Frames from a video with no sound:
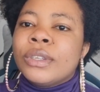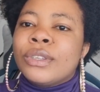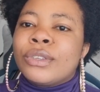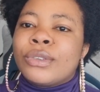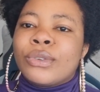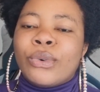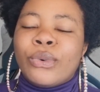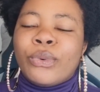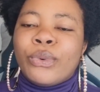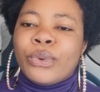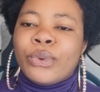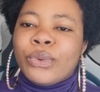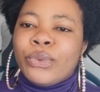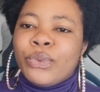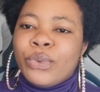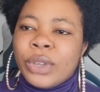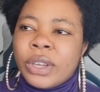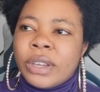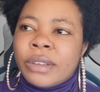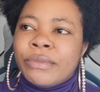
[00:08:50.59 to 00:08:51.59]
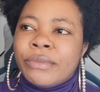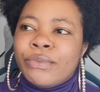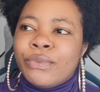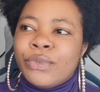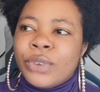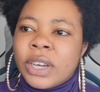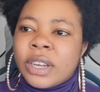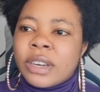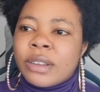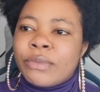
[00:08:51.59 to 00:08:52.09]
So we were
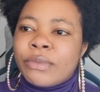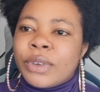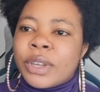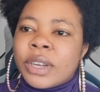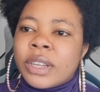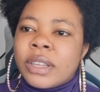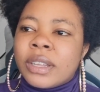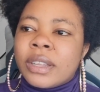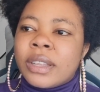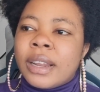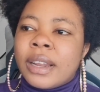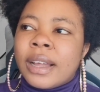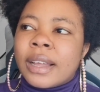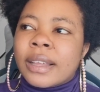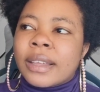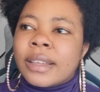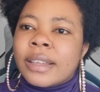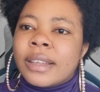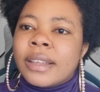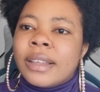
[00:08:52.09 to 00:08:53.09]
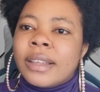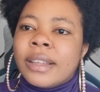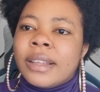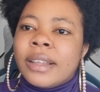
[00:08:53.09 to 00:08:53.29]
very, very, like,